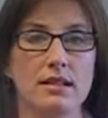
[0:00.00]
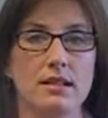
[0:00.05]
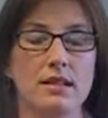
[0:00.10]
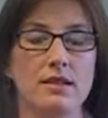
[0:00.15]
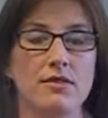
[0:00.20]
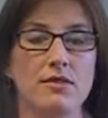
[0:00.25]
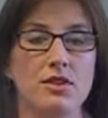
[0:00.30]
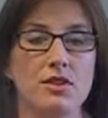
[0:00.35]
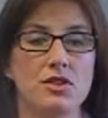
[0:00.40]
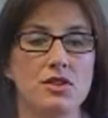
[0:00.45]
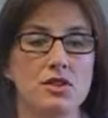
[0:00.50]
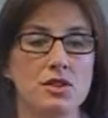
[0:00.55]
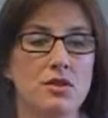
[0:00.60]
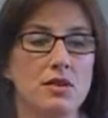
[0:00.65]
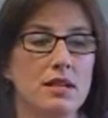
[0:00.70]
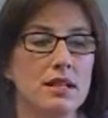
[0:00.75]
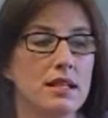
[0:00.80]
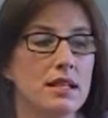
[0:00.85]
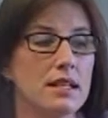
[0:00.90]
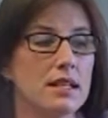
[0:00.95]
if the
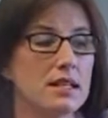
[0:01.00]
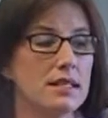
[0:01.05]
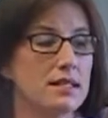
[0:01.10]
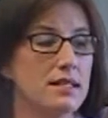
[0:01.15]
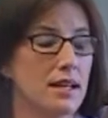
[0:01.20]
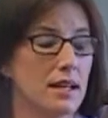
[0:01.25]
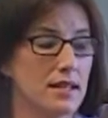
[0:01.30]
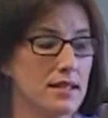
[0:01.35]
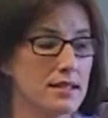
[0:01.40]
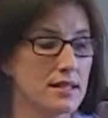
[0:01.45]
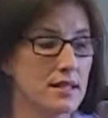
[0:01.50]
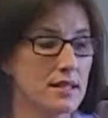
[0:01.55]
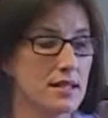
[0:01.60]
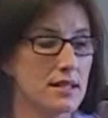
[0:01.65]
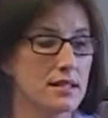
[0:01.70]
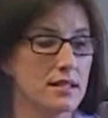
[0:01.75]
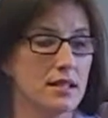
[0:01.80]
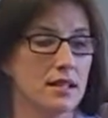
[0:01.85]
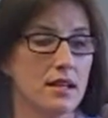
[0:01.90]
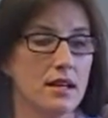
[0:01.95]
student
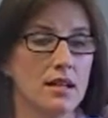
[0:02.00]
doesn't